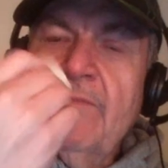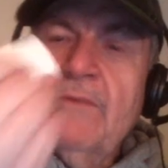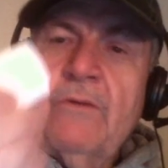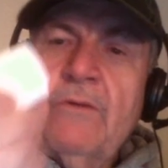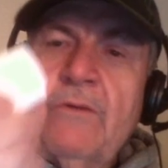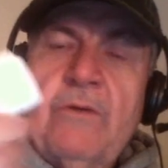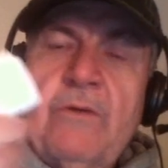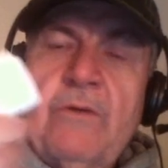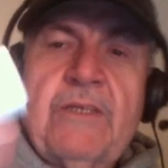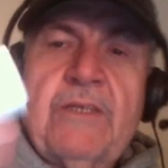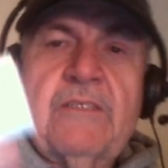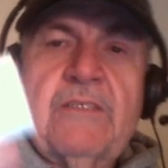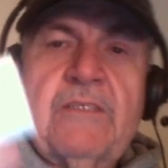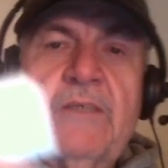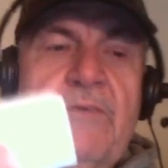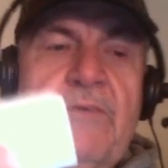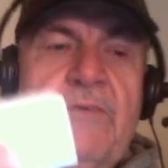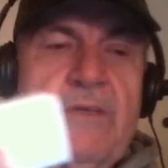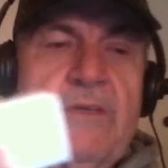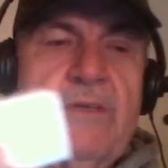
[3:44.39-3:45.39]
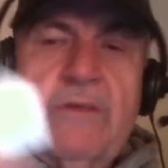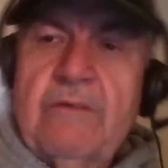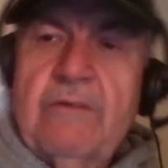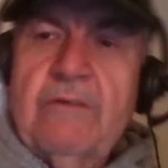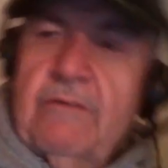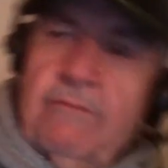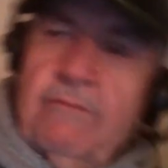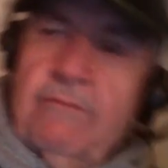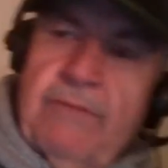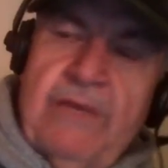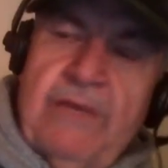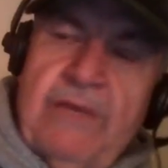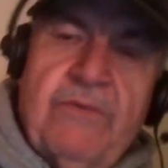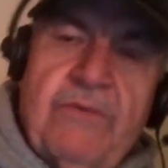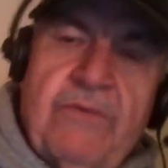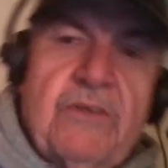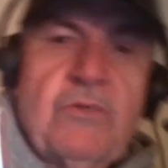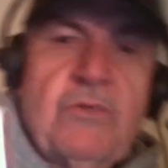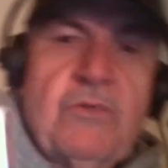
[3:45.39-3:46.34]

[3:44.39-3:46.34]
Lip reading: Oh, that's definitely baitfish.